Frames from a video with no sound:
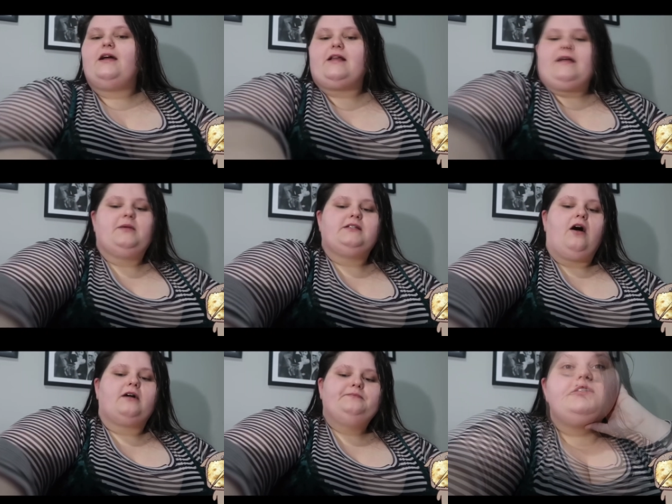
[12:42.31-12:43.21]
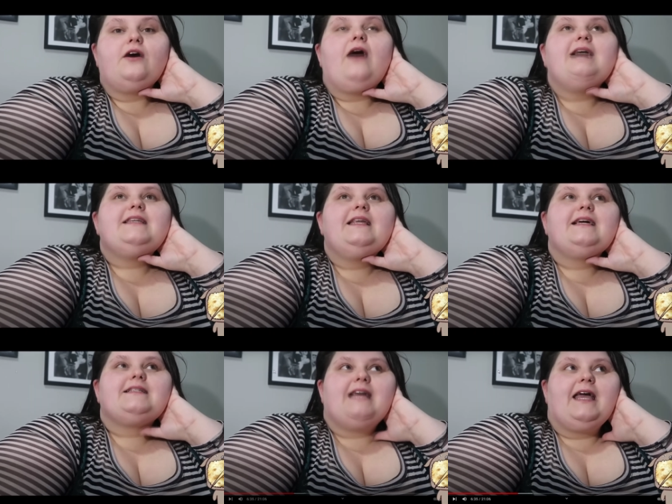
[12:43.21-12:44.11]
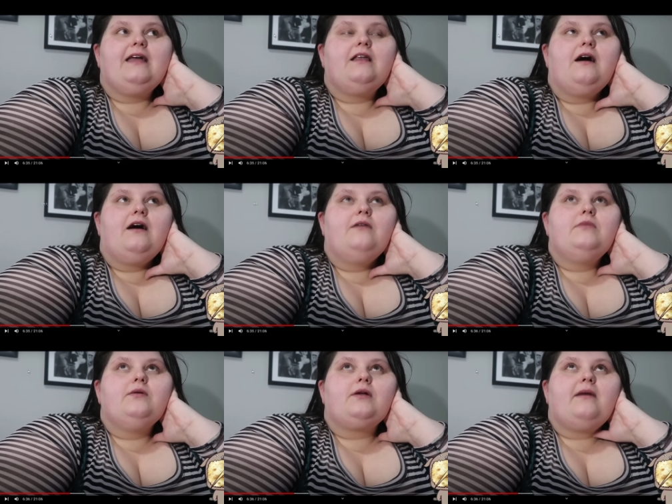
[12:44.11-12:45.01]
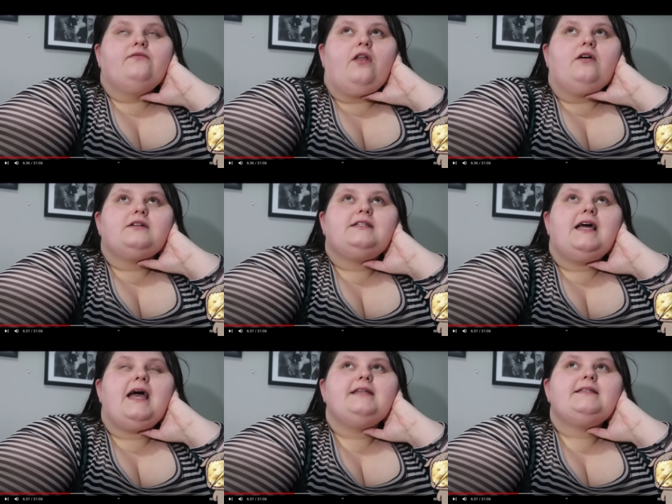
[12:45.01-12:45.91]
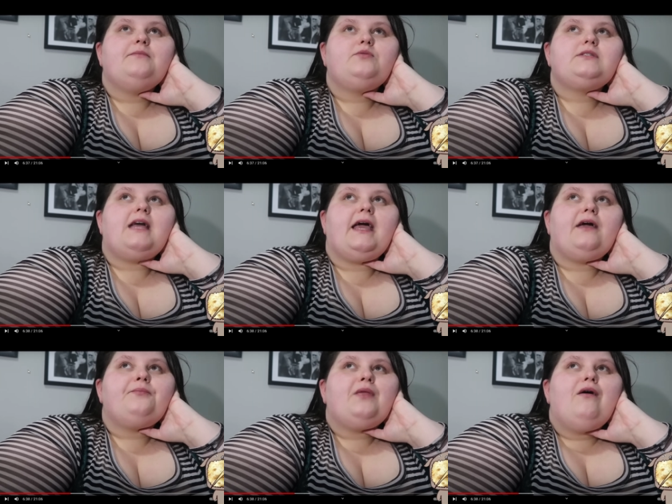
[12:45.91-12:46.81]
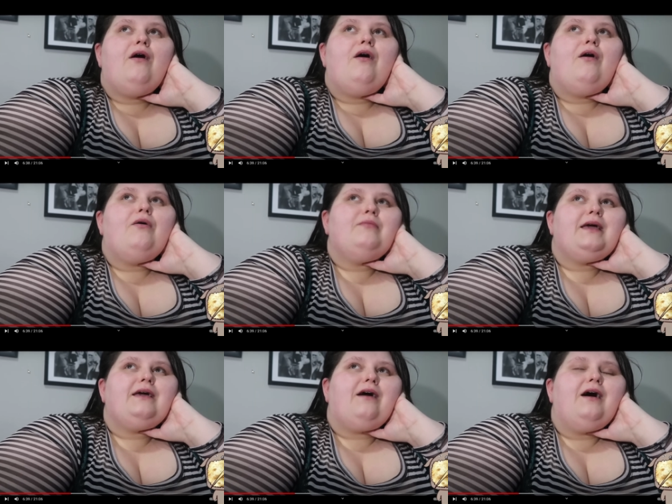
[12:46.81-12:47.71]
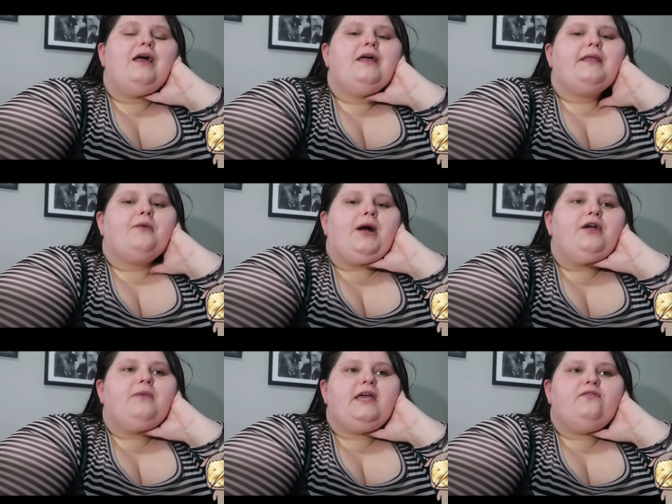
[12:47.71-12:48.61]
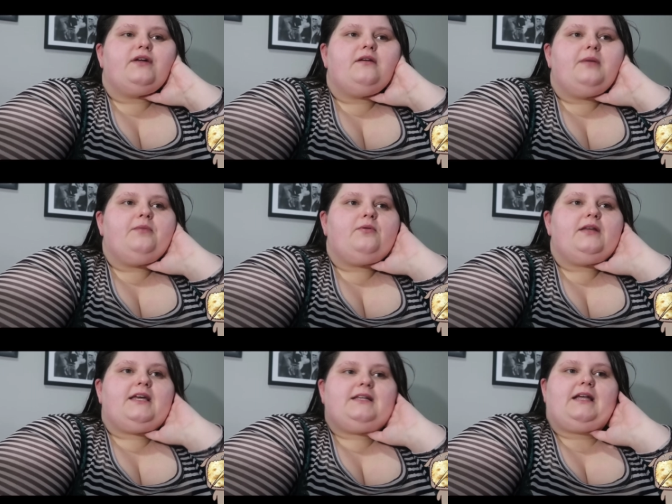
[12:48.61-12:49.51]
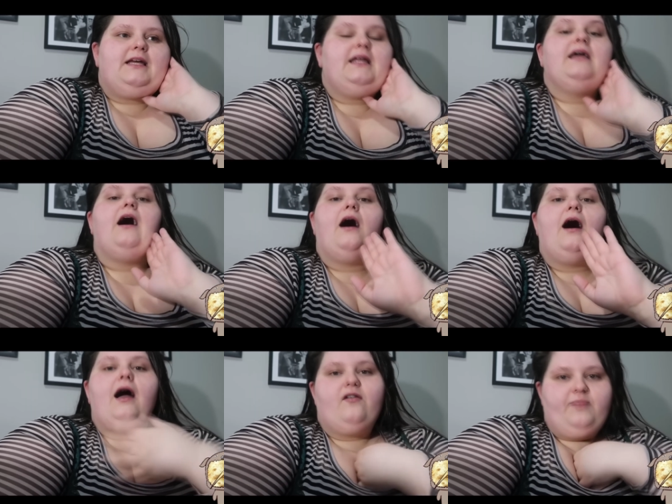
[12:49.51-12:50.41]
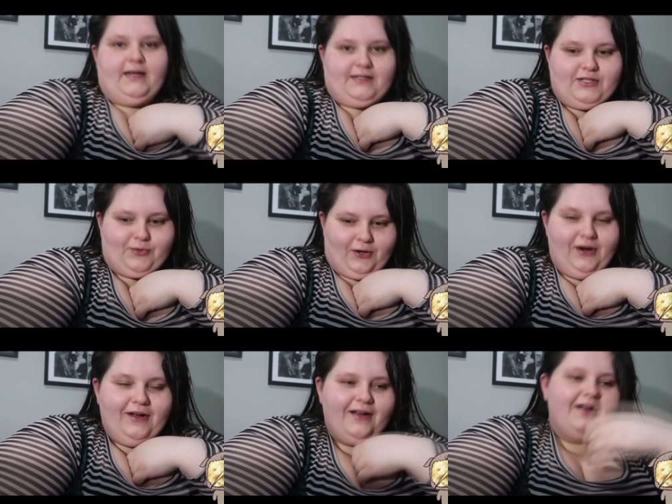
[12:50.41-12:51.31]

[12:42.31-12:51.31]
We're here to hear me talk. So I said anxiety in one of my vlogs, and someone was like, oh my god, like, why are you making fun of people with anxiety? I have panic disorder.